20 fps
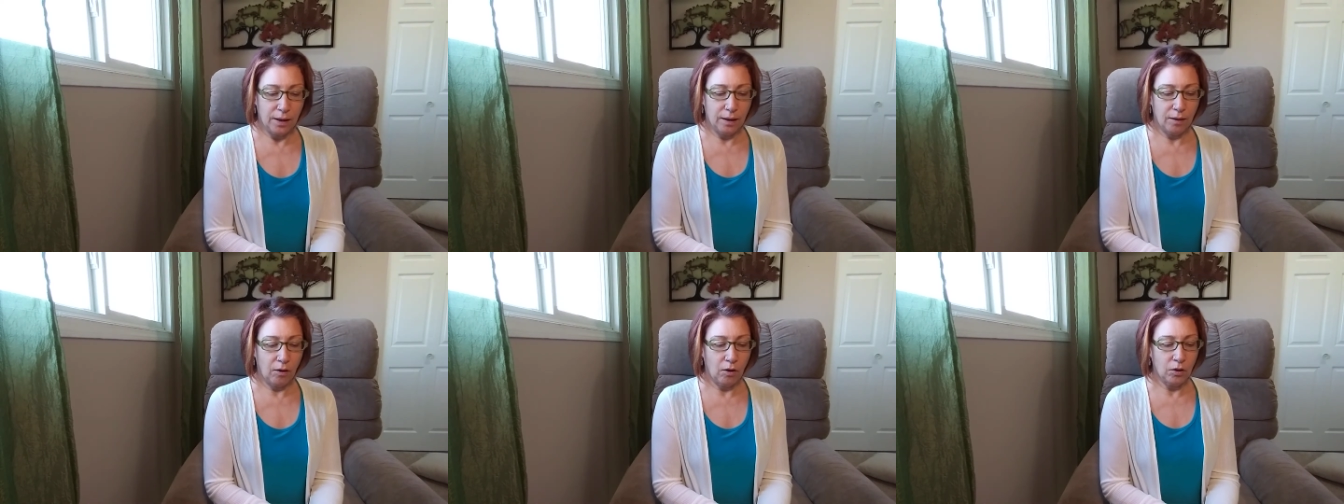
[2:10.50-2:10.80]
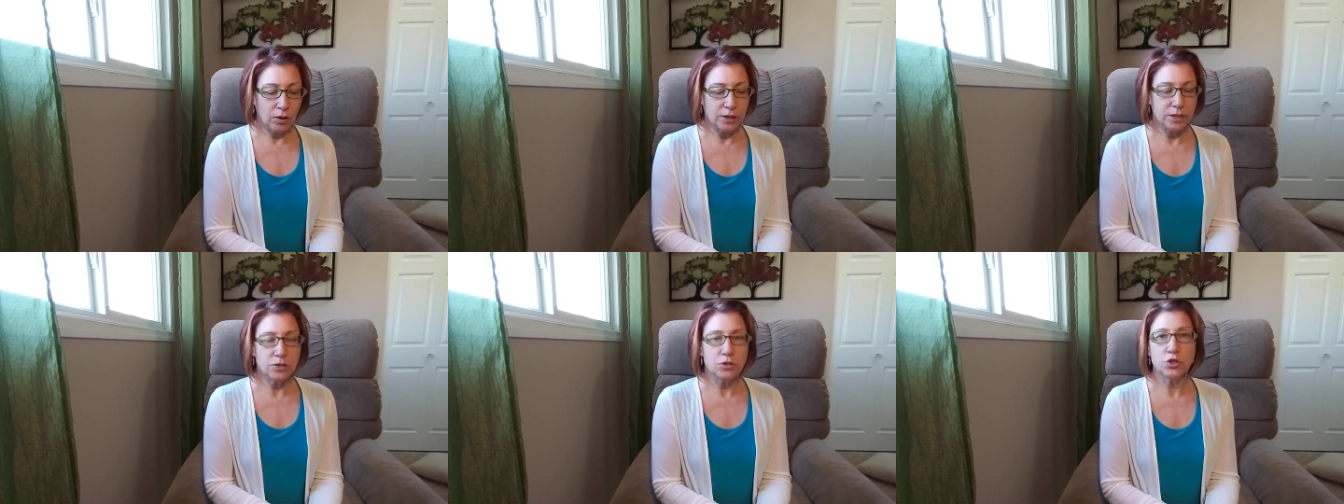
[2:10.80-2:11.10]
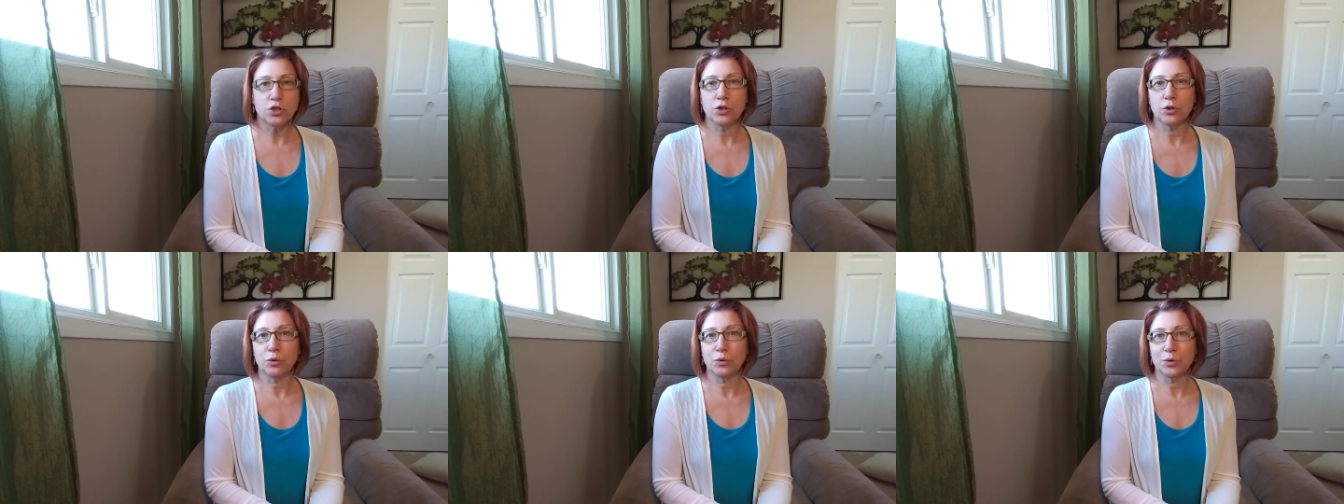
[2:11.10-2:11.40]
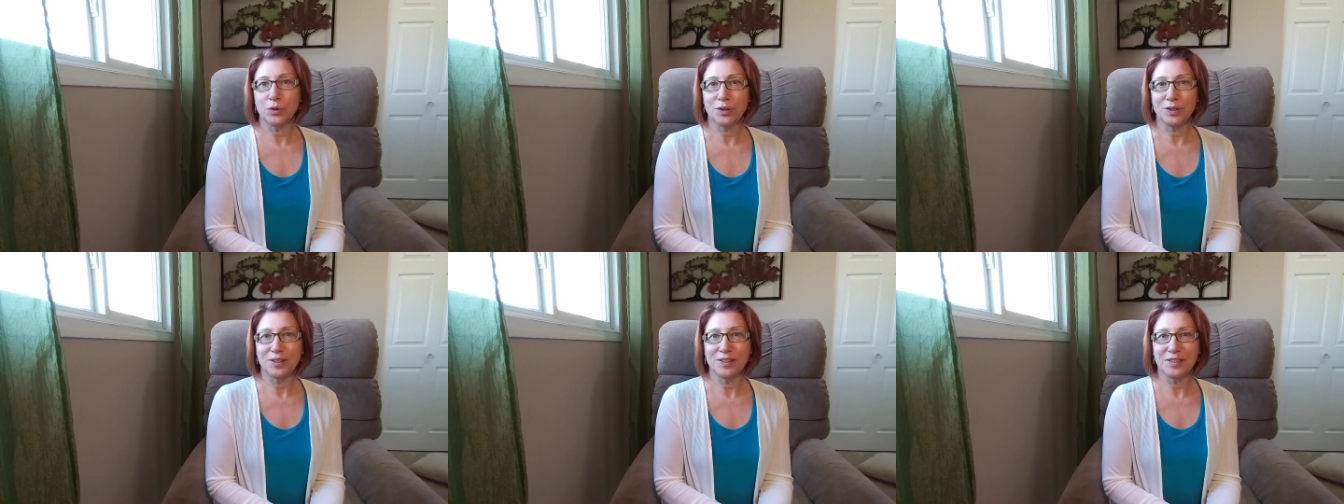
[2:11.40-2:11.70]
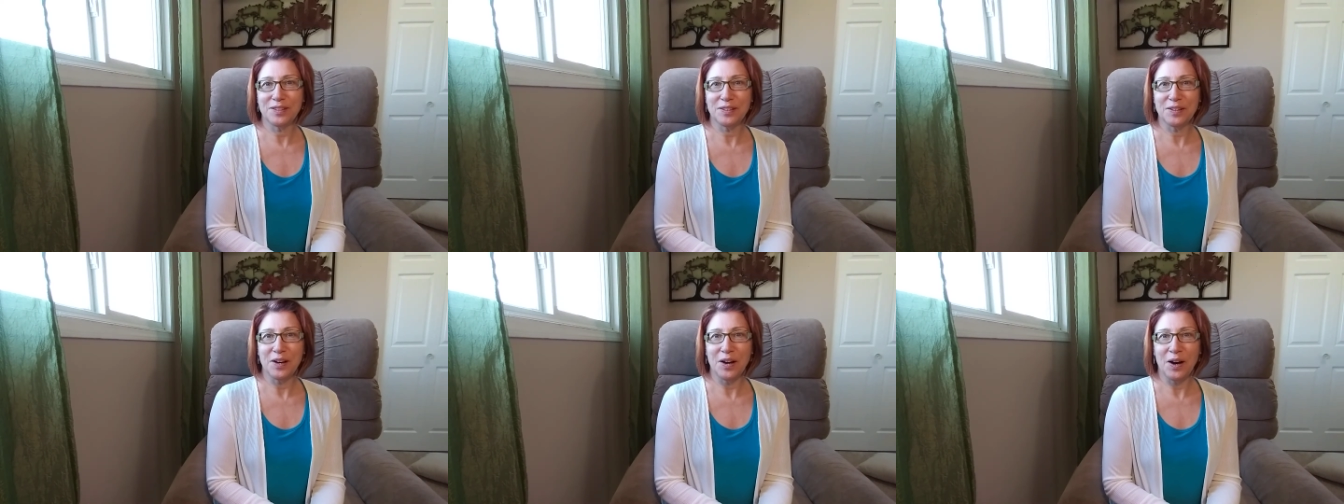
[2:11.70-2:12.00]
All his children
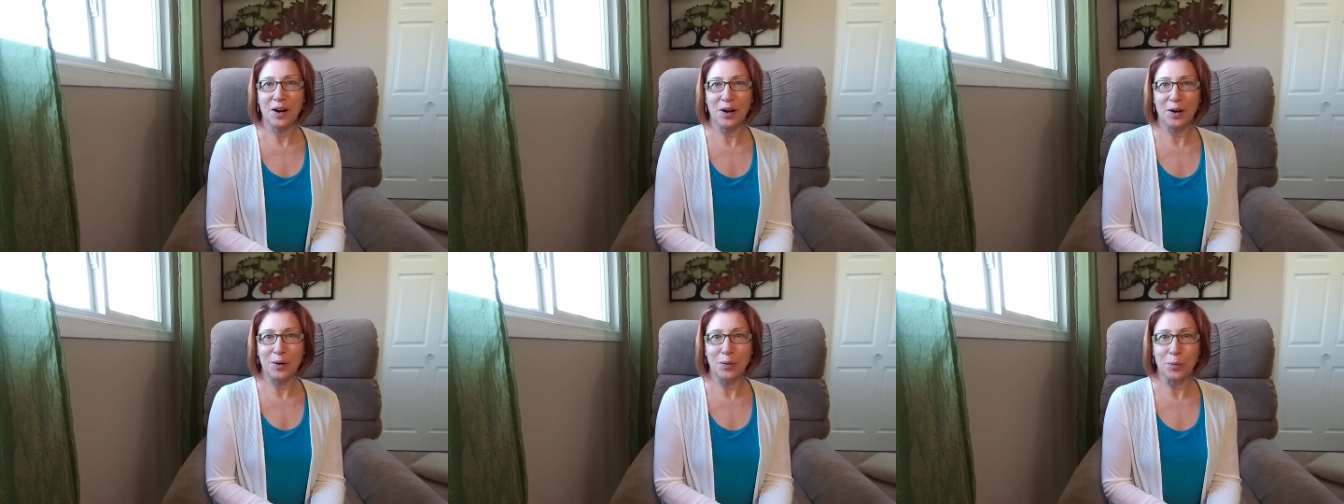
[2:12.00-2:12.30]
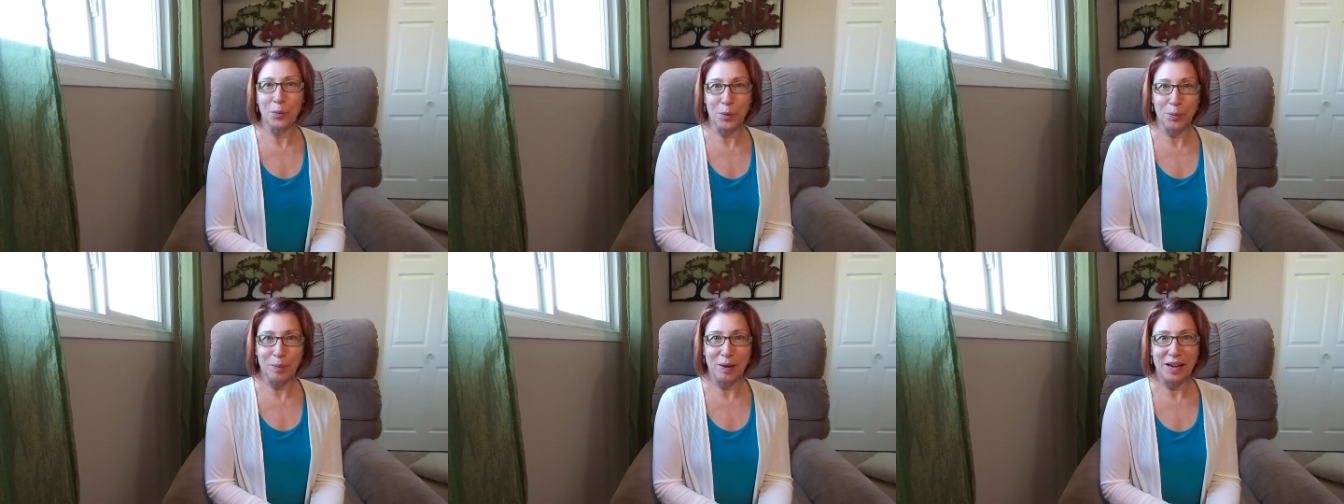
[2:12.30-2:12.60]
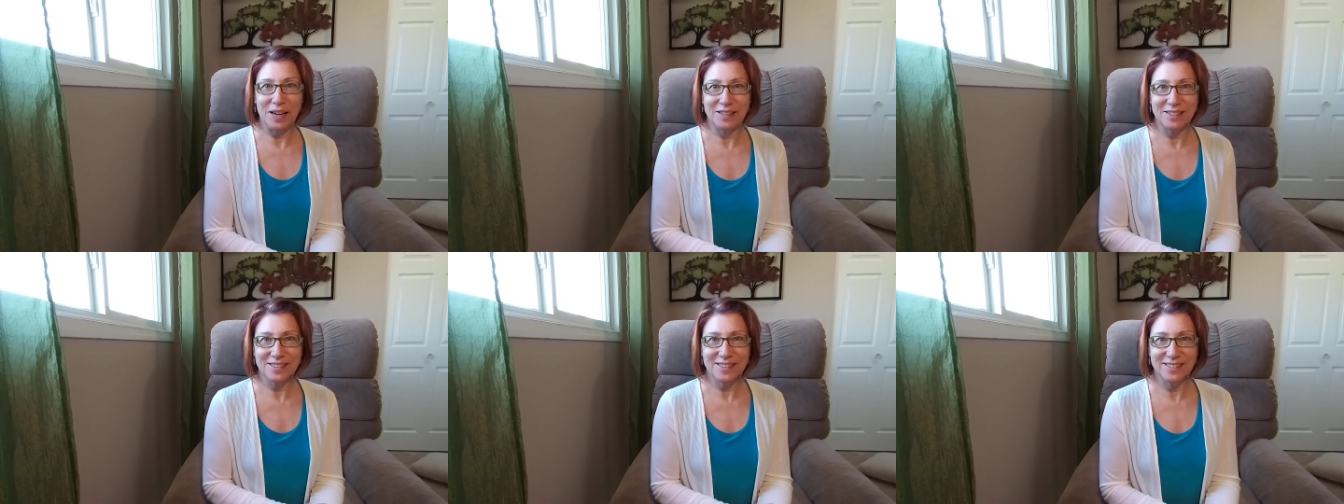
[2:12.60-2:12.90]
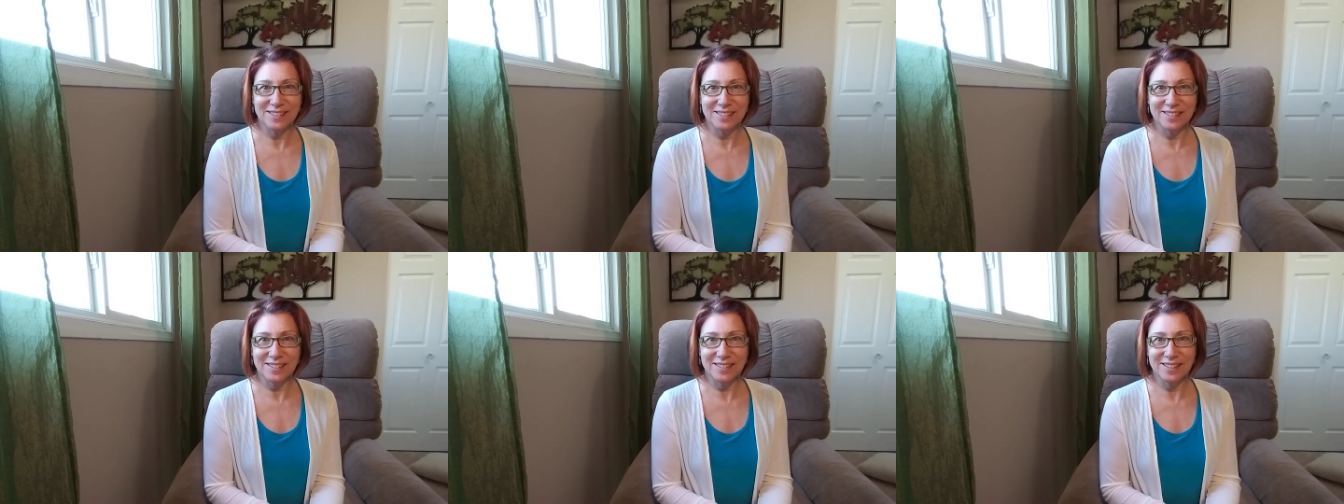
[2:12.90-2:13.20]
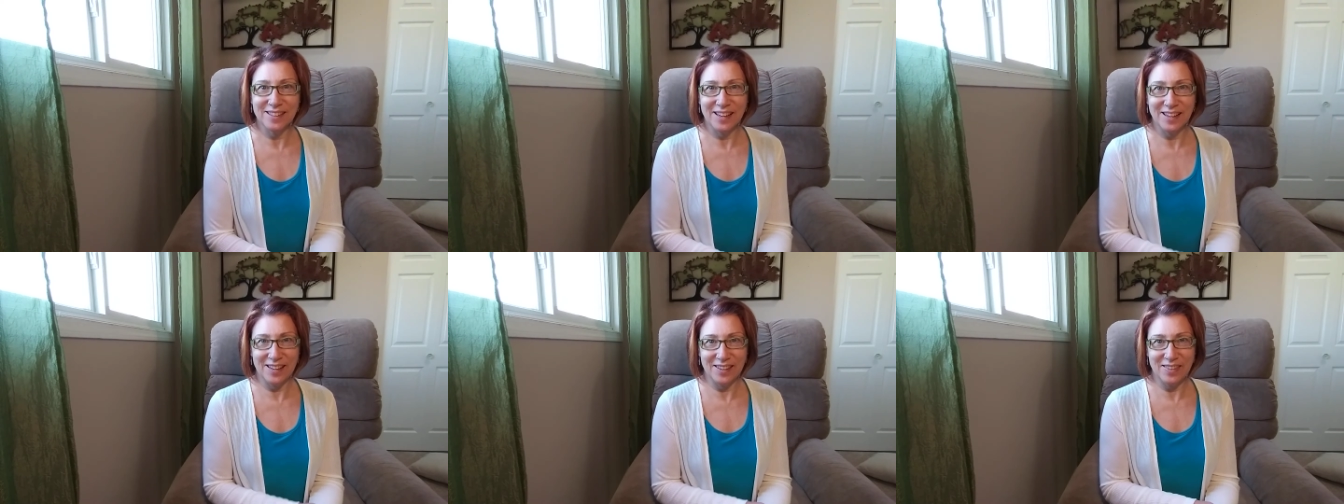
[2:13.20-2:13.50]
uh, were made
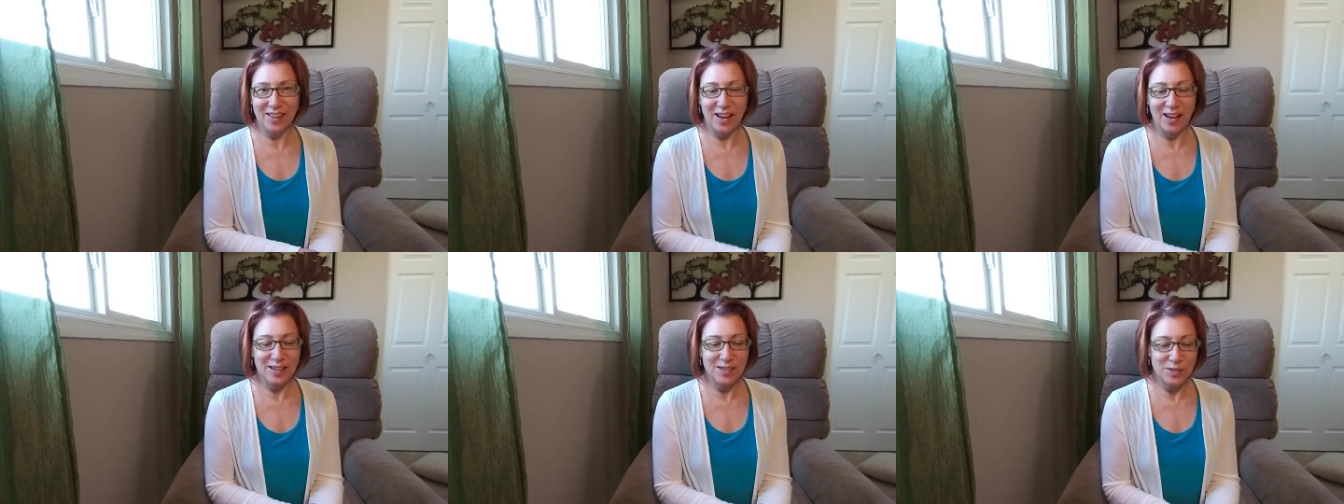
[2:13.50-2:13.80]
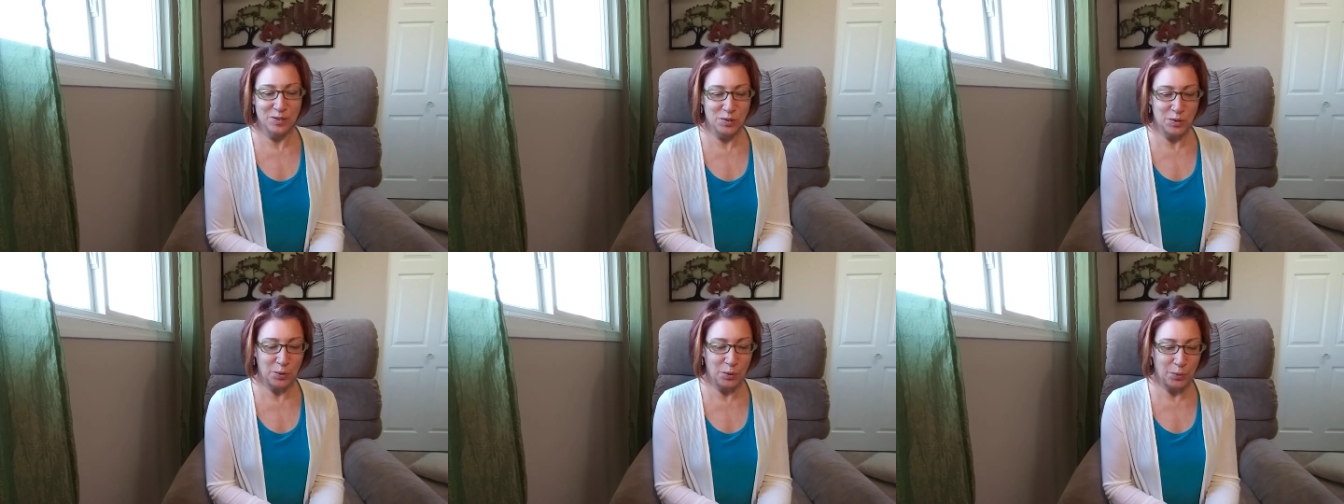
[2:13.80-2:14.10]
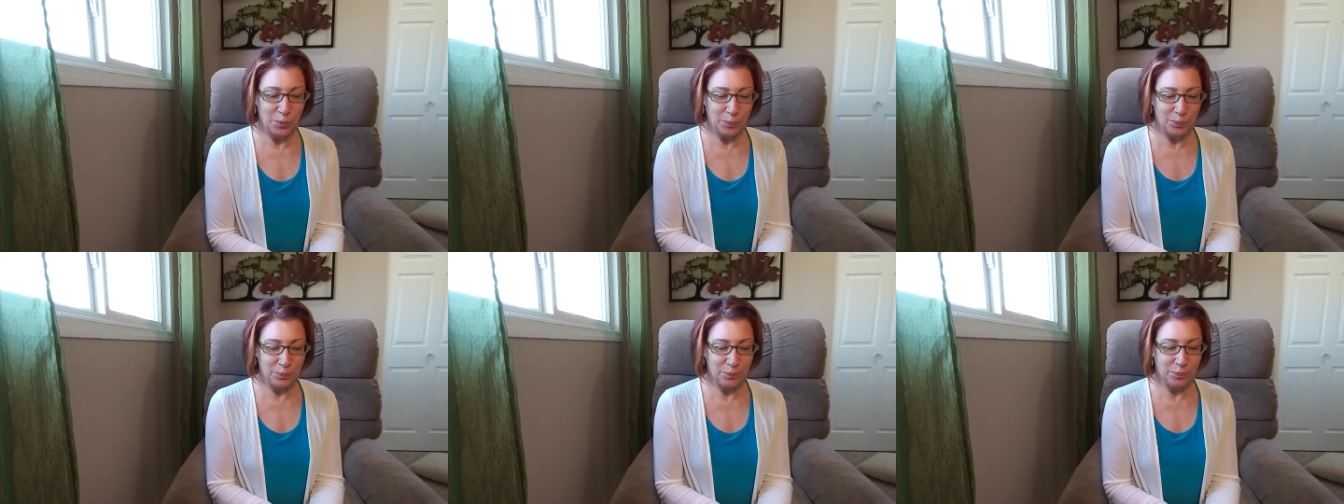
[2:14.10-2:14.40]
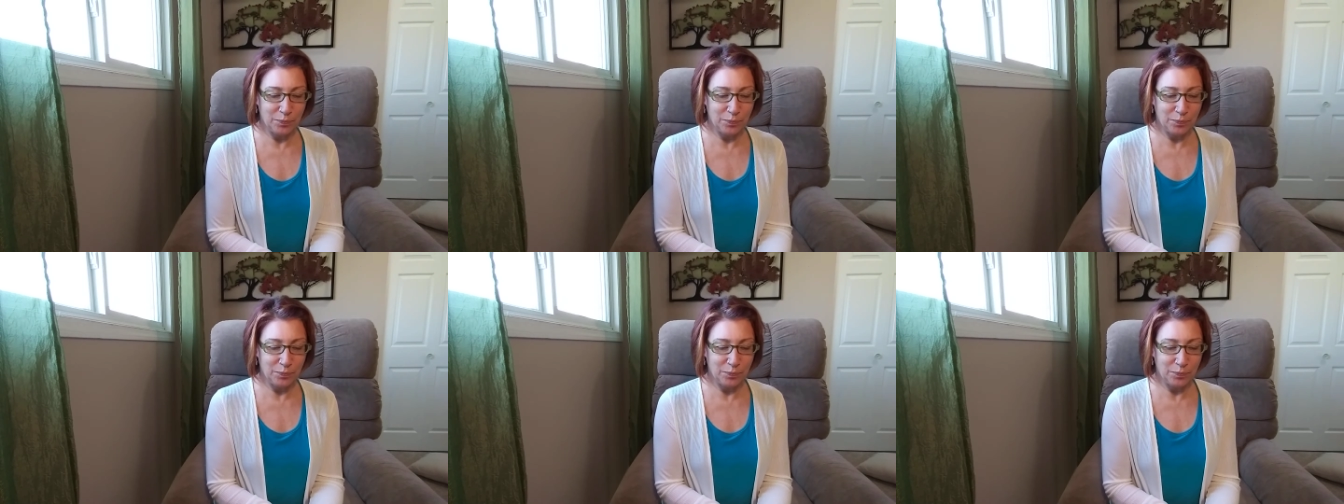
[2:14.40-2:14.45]
like that, so